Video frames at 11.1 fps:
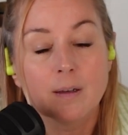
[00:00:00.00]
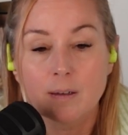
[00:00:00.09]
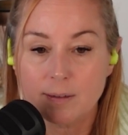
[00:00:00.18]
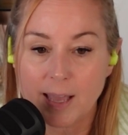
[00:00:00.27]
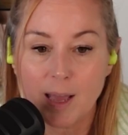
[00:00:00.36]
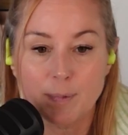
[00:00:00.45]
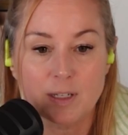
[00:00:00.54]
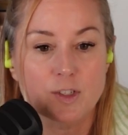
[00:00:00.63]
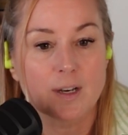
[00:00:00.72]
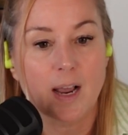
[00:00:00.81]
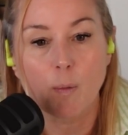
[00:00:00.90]
Cabbage, and
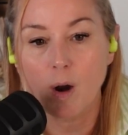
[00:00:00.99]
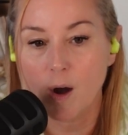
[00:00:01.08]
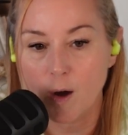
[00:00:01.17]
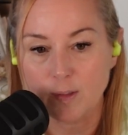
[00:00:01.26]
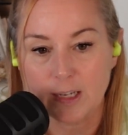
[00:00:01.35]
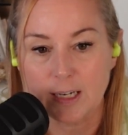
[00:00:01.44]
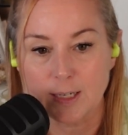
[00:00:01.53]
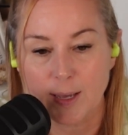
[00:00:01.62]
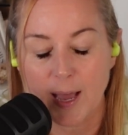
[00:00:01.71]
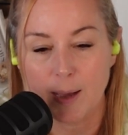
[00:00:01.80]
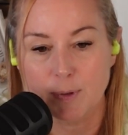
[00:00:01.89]
now we're all eating
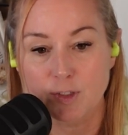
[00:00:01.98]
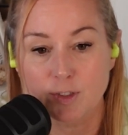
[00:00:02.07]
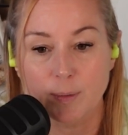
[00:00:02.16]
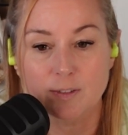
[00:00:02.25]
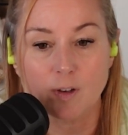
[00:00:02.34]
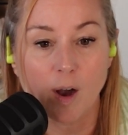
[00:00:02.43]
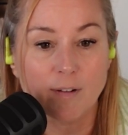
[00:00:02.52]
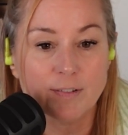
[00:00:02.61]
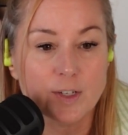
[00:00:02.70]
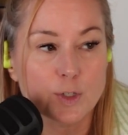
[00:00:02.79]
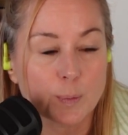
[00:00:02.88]
cabbage. So it's
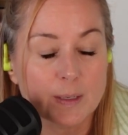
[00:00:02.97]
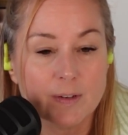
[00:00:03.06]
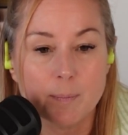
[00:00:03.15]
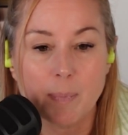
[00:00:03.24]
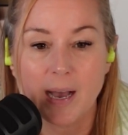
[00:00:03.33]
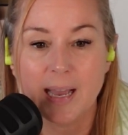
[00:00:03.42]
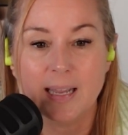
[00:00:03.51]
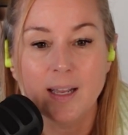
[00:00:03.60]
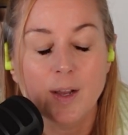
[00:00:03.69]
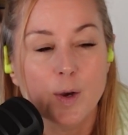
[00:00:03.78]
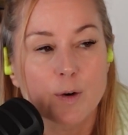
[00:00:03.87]
often driven
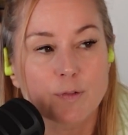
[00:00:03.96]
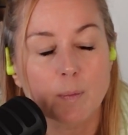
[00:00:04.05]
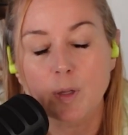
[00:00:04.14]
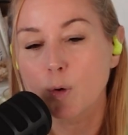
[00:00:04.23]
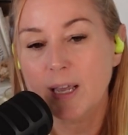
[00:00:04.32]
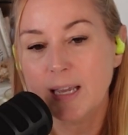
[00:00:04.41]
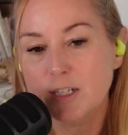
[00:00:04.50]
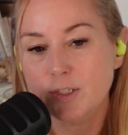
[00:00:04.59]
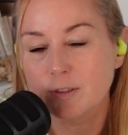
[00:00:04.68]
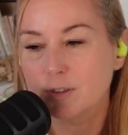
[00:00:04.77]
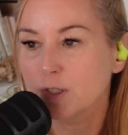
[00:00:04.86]
from
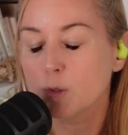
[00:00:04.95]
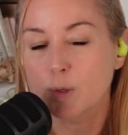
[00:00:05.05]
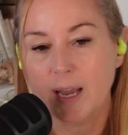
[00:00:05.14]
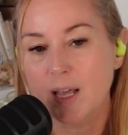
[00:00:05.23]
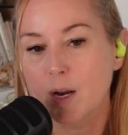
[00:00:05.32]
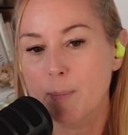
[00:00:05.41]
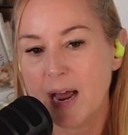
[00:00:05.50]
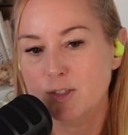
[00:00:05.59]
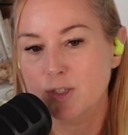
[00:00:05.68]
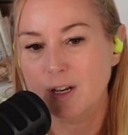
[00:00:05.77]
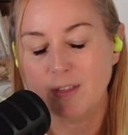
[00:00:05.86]
locations that you can't
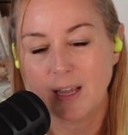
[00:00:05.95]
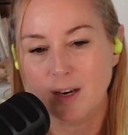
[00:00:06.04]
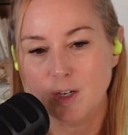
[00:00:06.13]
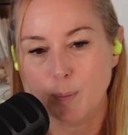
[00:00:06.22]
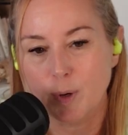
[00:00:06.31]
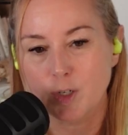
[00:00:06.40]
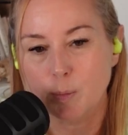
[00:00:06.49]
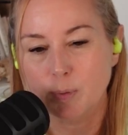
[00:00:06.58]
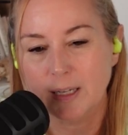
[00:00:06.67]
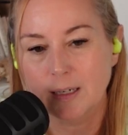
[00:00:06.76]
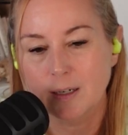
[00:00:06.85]
imagine, and they end up on your plate.